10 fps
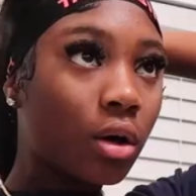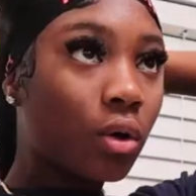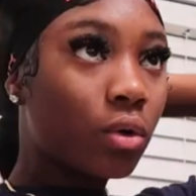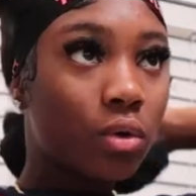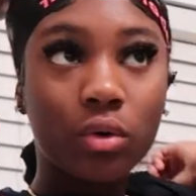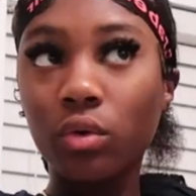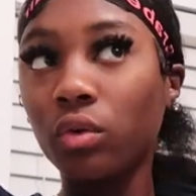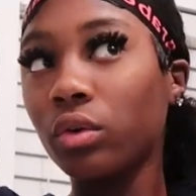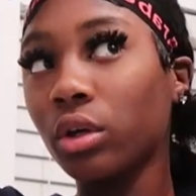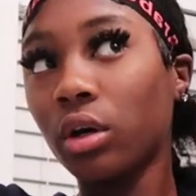
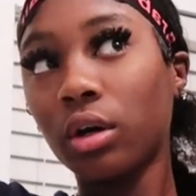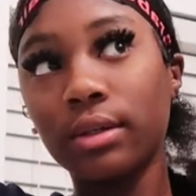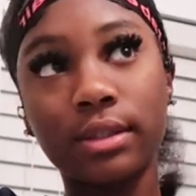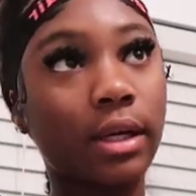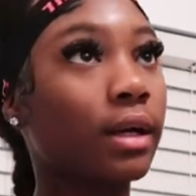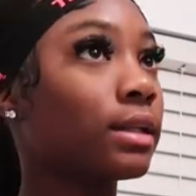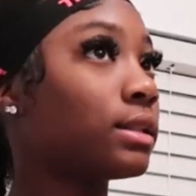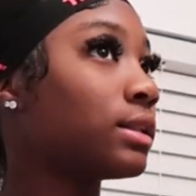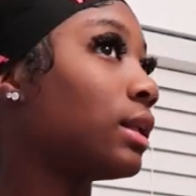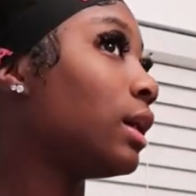Ooh, y'all this hair
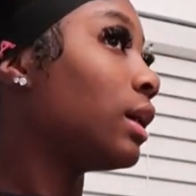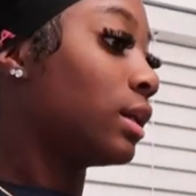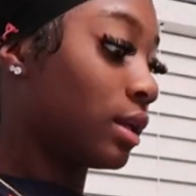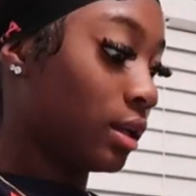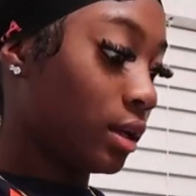is slicked